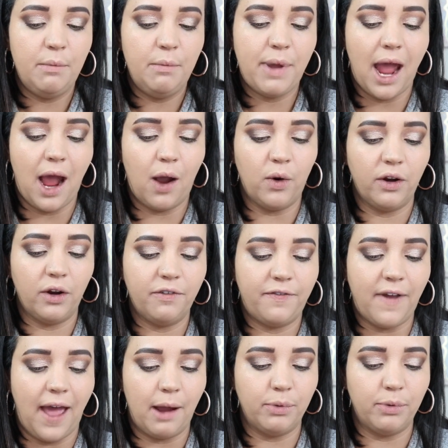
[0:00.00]
Power
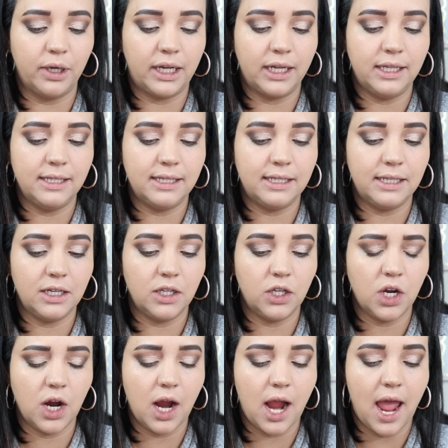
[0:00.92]
Fabric
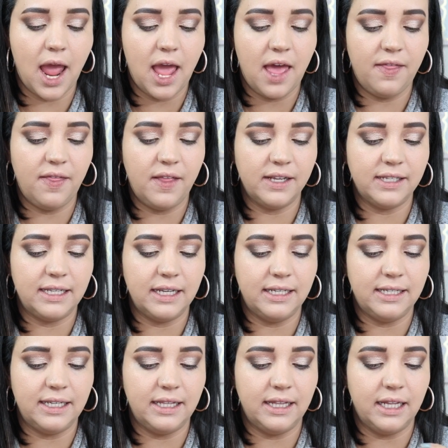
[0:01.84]
Concealer, and this
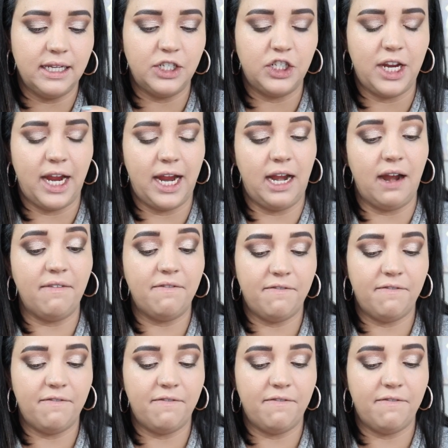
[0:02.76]
is in the shade